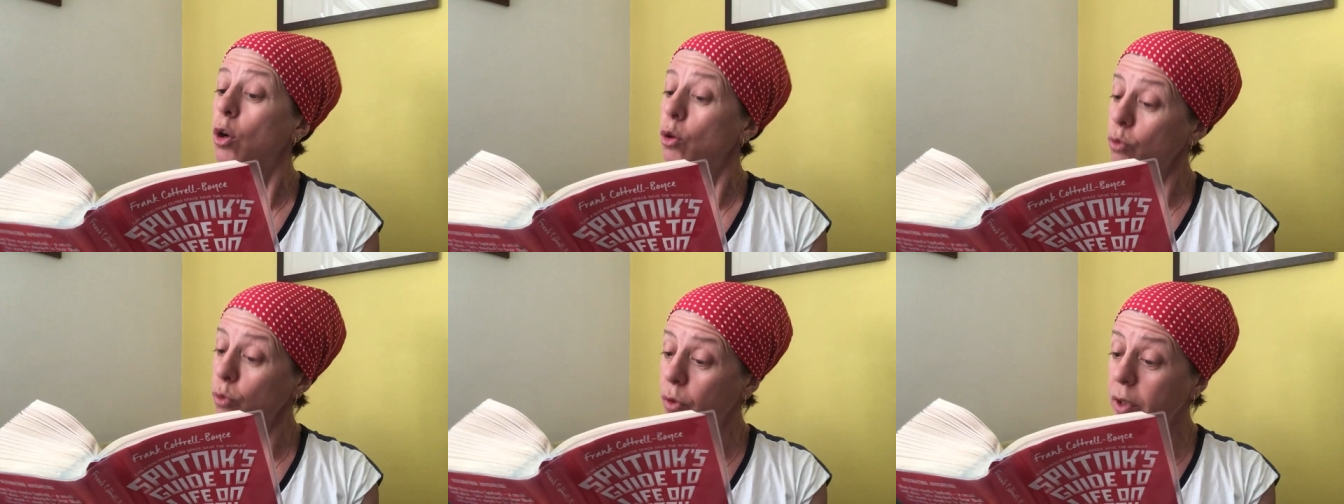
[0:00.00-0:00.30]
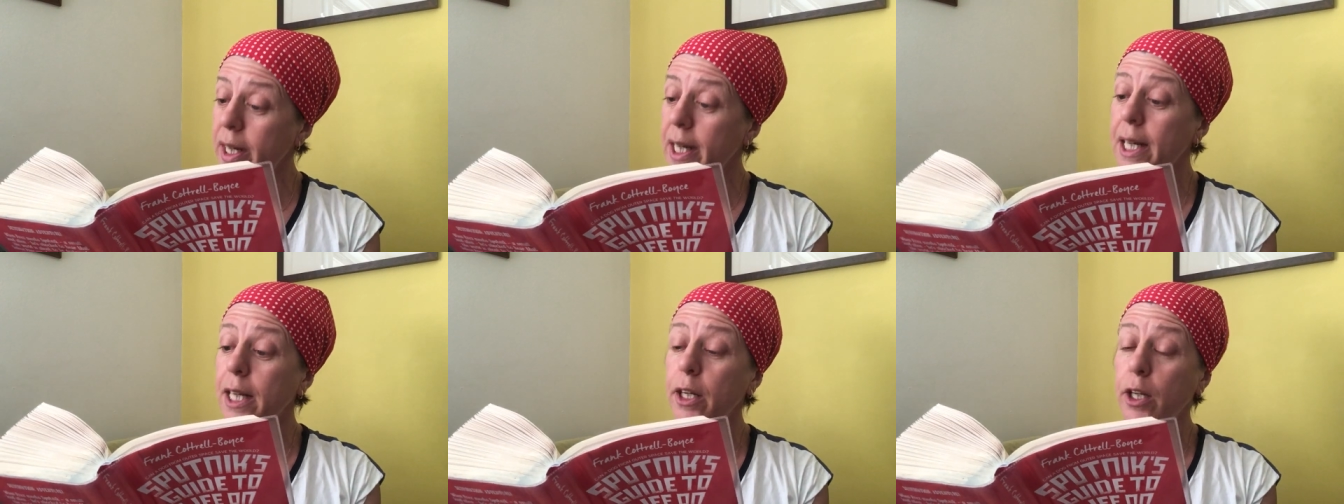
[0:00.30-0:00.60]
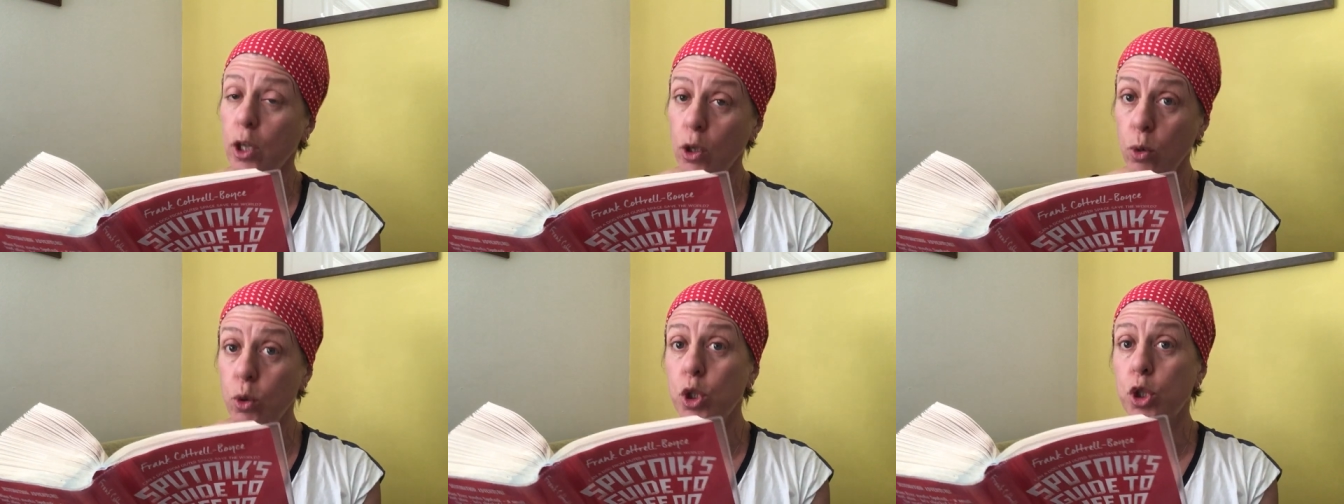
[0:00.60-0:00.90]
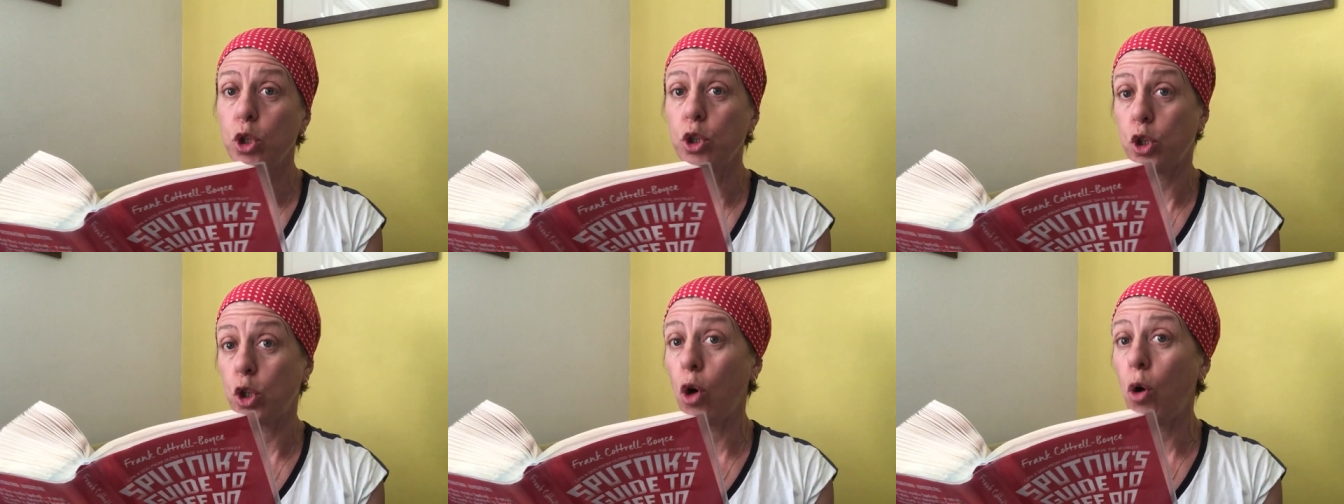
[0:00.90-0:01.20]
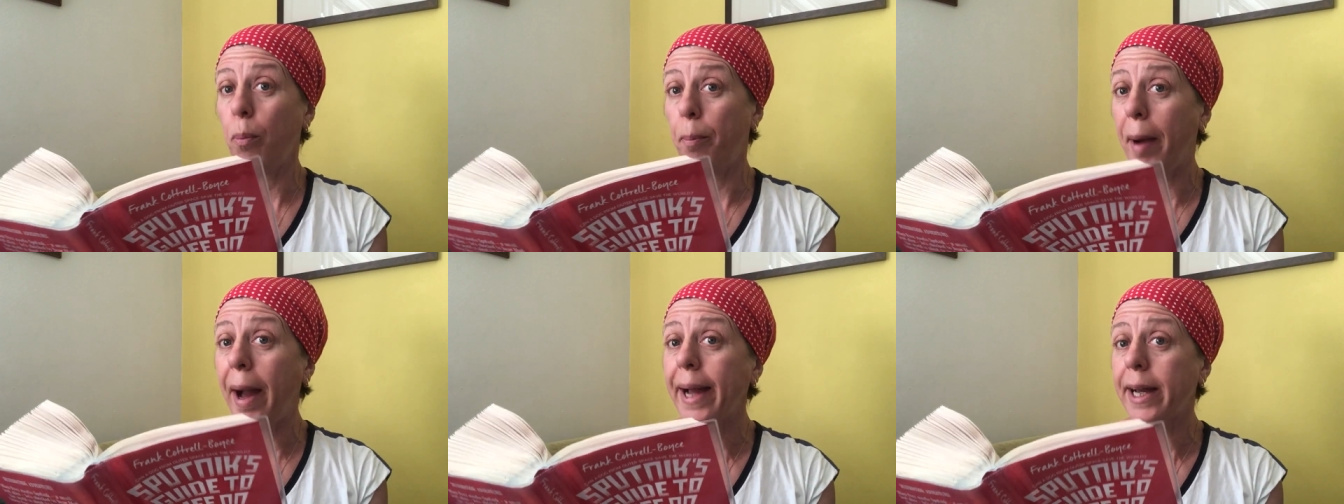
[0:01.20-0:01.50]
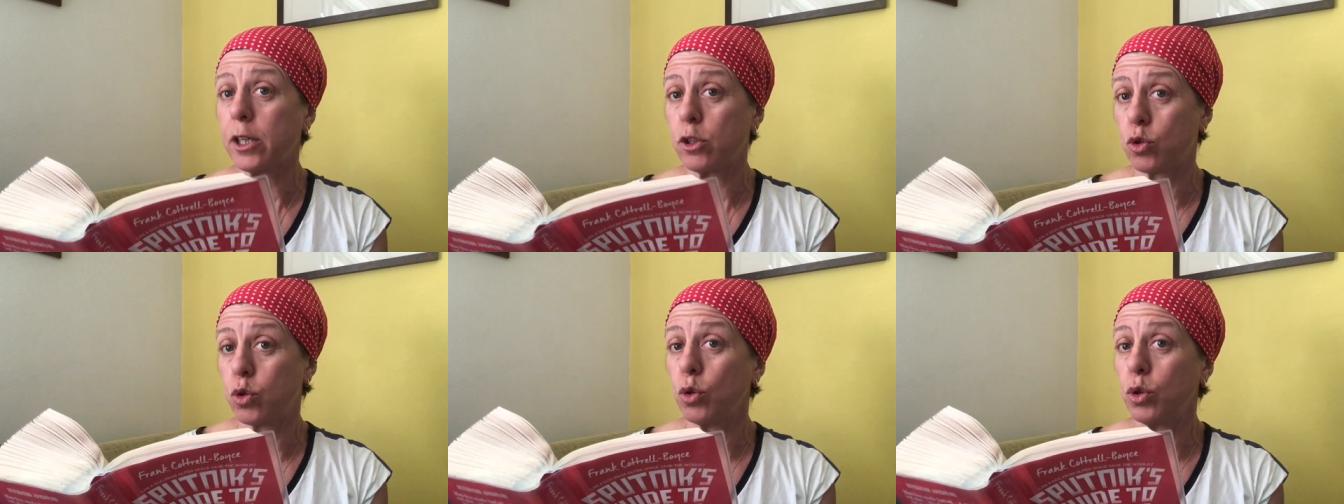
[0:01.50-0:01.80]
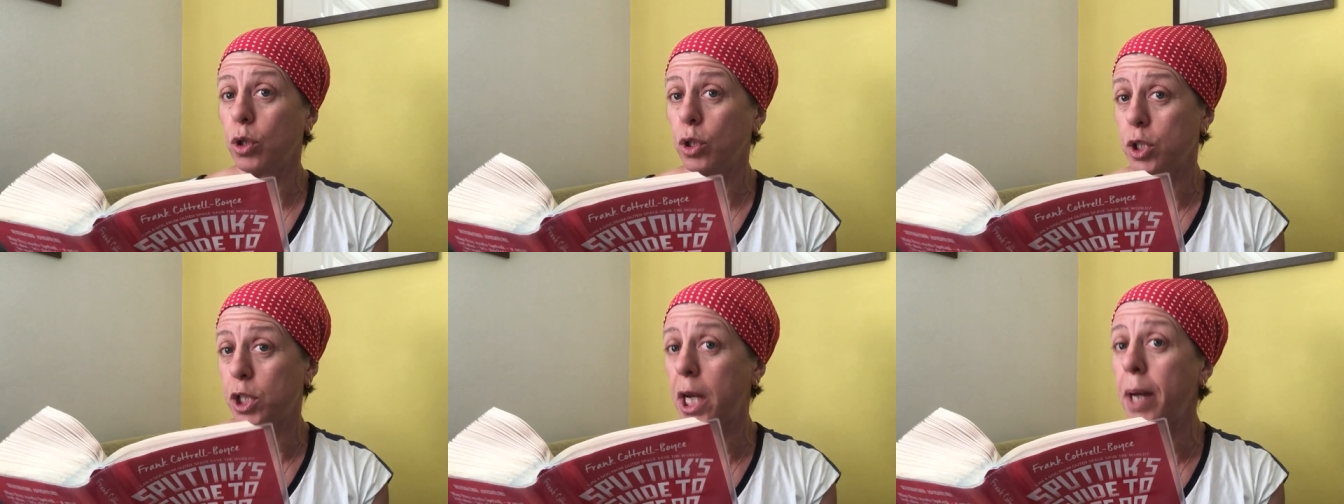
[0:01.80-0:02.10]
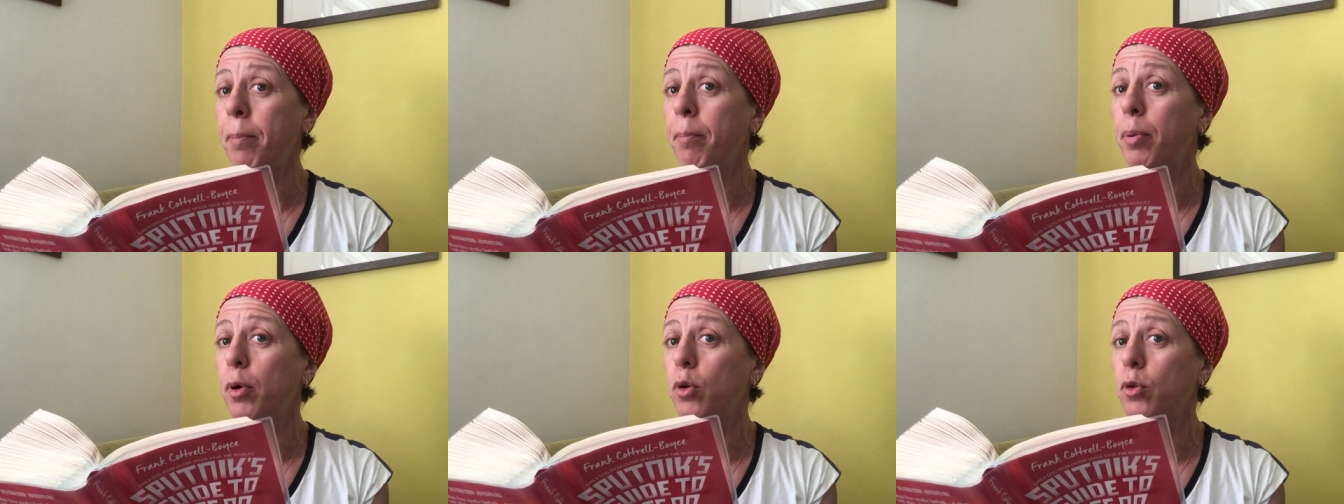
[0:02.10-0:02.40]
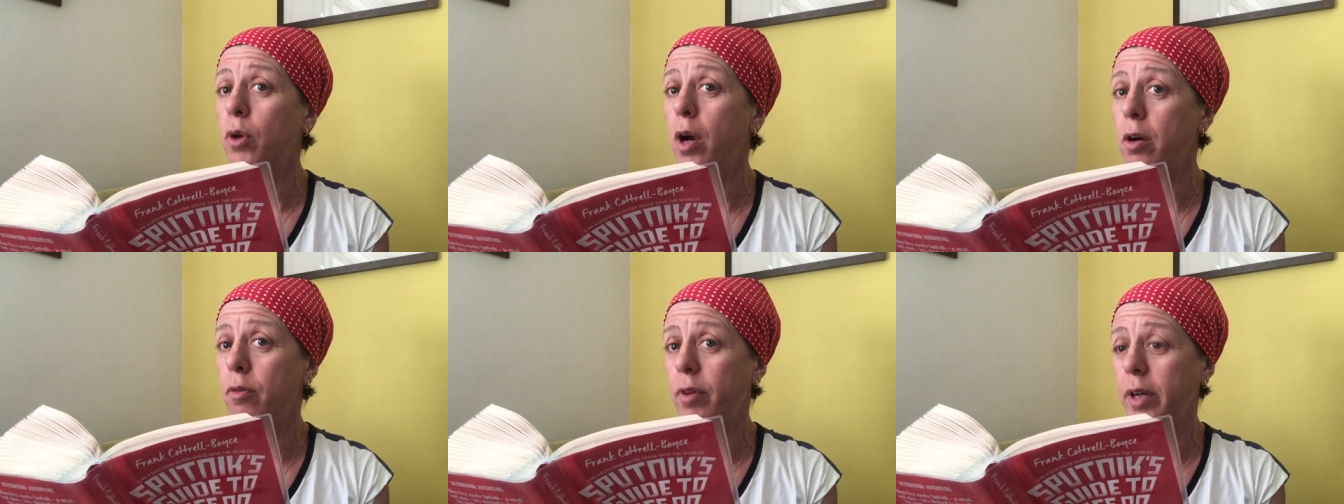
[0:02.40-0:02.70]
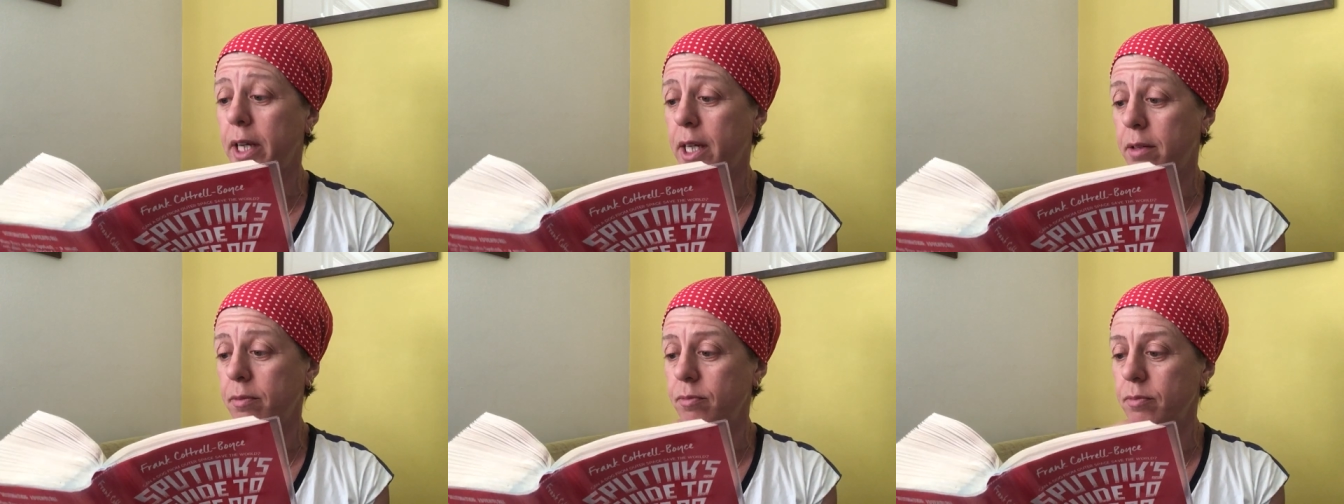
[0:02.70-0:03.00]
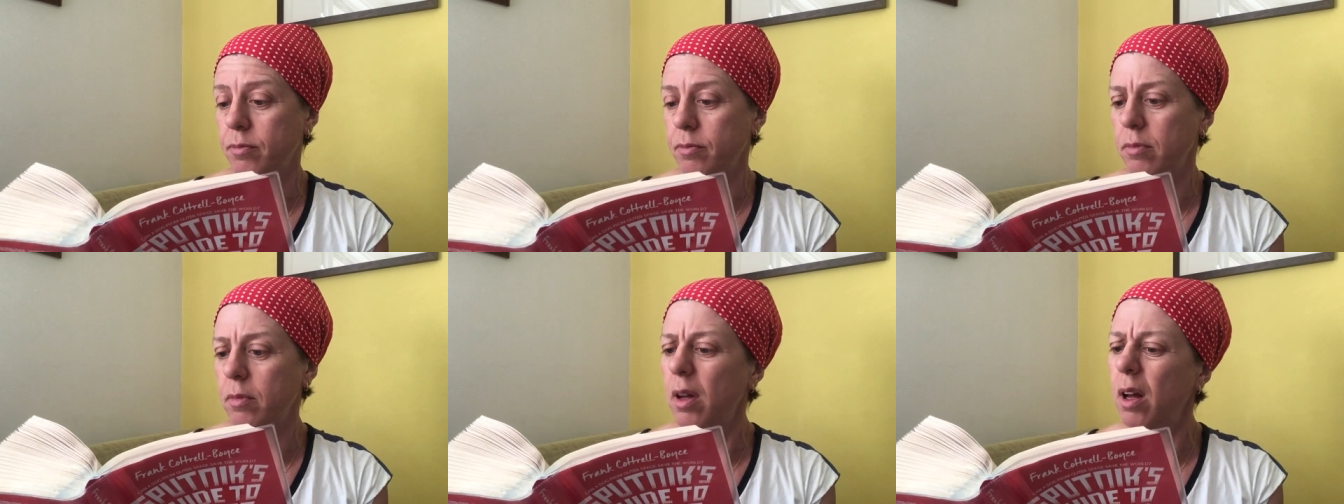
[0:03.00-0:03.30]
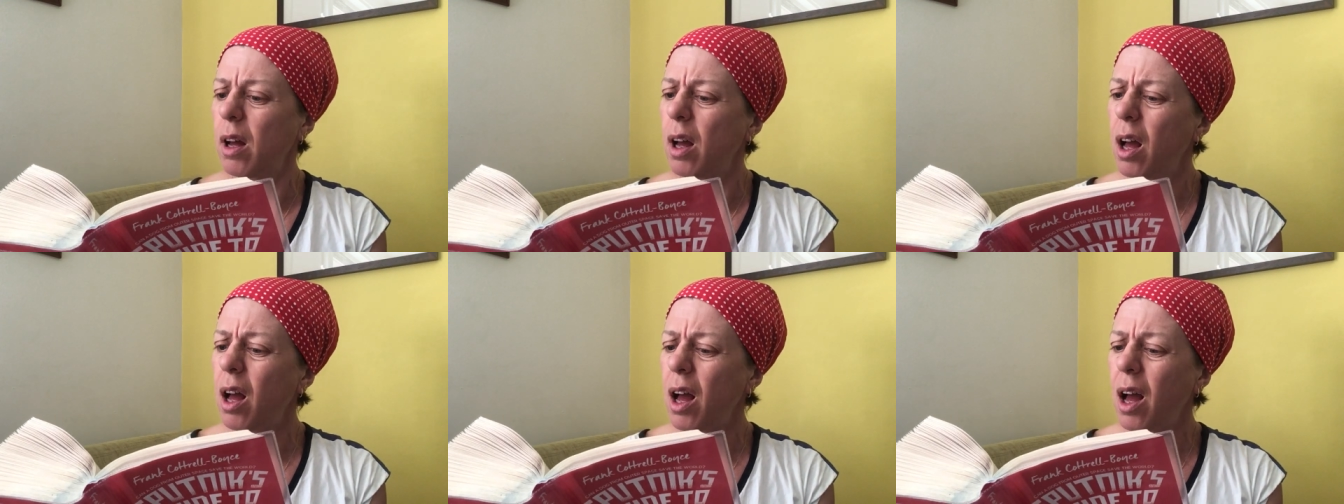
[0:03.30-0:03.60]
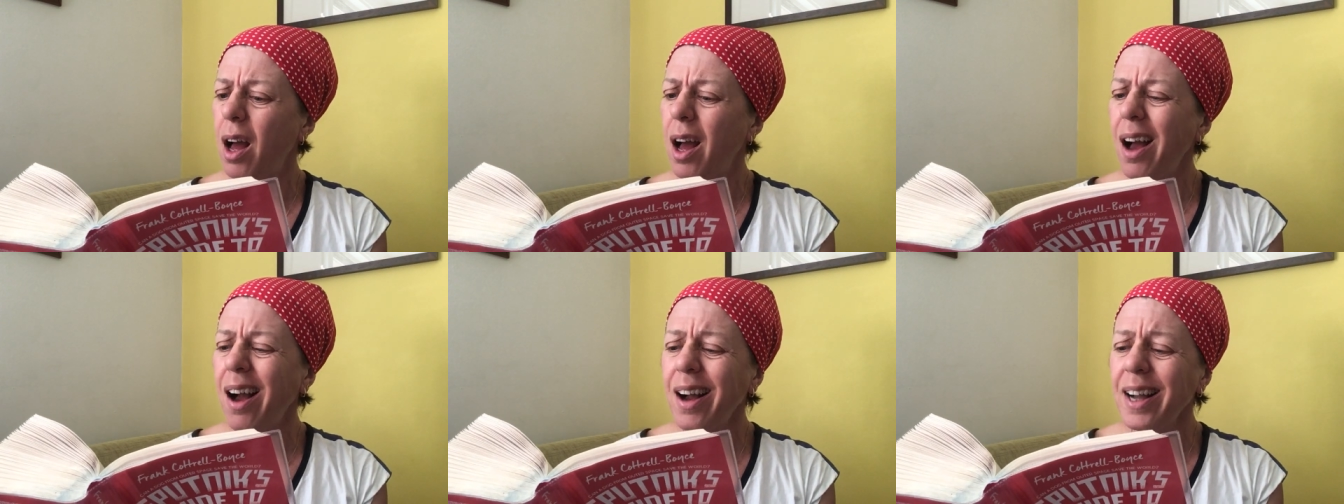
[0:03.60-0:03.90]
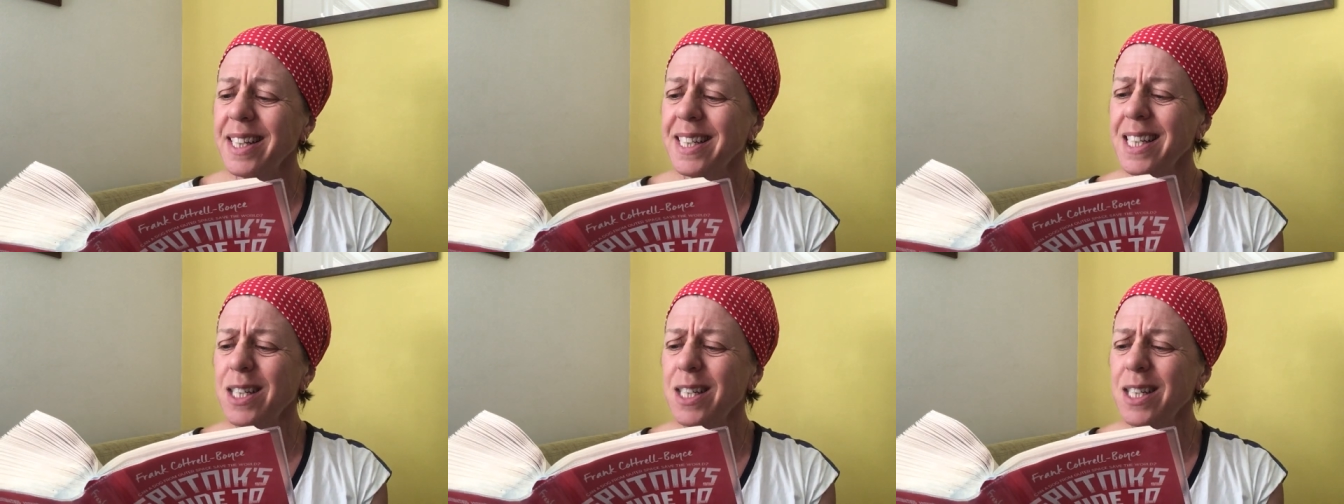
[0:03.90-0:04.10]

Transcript: Really, you should go back to the temporary. I